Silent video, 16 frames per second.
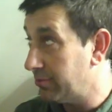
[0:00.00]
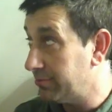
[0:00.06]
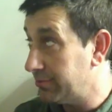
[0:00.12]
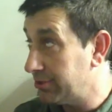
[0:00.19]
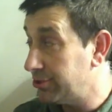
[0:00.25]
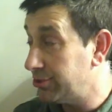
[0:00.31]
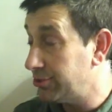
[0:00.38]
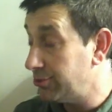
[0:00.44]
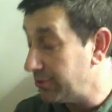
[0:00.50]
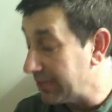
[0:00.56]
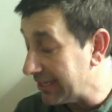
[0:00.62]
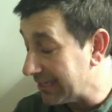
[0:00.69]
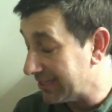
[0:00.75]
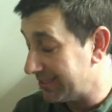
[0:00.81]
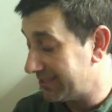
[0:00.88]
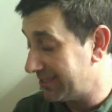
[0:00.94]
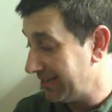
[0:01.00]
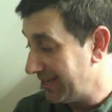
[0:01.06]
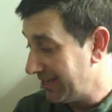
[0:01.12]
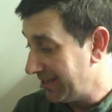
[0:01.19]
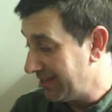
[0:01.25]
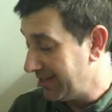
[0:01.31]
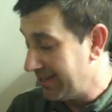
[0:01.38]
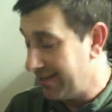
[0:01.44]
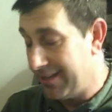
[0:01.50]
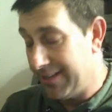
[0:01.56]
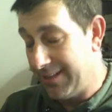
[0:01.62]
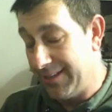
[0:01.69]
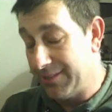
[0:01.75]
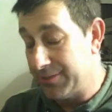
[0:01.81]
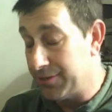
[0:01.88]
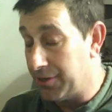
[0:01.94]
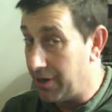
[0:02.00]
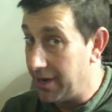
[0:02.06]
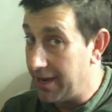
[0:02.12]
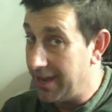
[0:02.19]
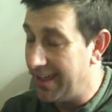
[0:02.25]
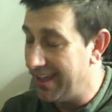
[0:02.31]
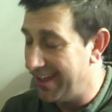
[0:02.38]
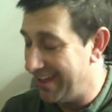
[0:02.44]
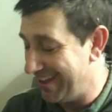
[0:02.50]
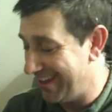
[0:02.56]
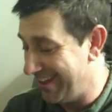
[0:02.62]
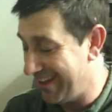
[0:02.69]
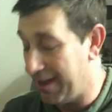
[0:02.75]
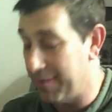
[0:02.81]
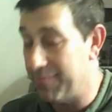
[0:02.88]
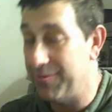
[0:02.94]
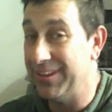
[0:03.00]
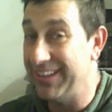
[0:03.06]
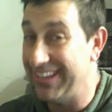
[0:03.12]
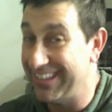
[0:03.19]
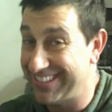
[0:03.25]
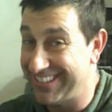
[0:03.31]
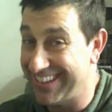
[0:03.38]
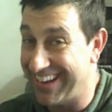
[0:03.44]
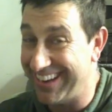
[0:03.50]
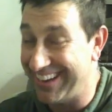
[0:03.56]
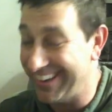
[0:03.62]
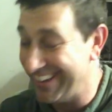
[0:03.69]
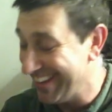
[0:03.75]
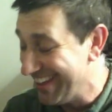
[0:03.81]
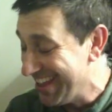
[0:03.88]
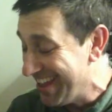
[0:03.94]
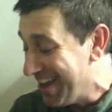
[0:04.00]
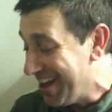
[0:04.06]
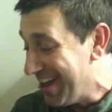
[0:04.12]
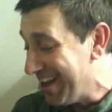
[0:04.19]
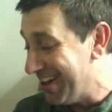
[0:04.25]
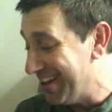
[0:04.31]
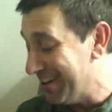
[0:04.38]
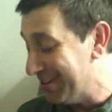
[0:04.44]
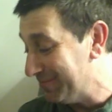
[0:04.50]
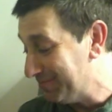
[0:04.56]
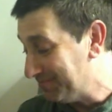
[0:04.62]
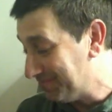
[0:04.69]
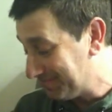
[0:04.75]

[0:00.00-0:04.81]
shooting it. Sorry, I'm really excited. So